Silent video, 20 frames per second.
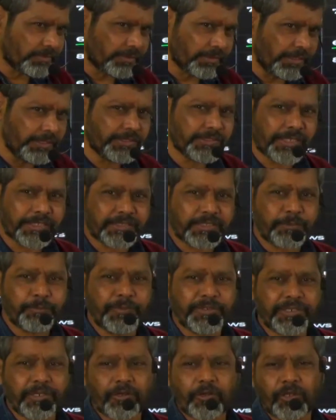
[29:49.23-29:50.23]
is nothing
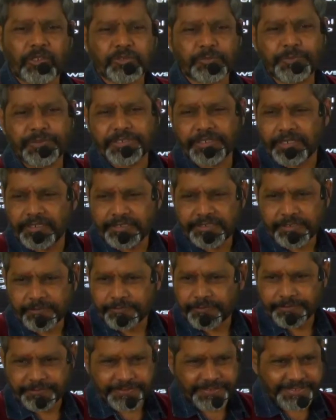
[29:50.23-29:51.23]
but an hospitality of
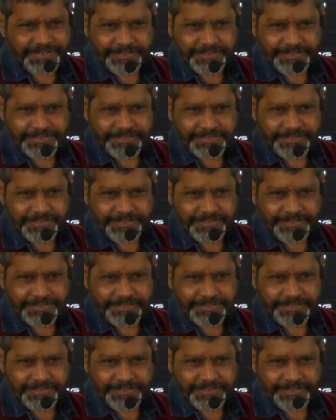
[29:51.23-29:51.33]
different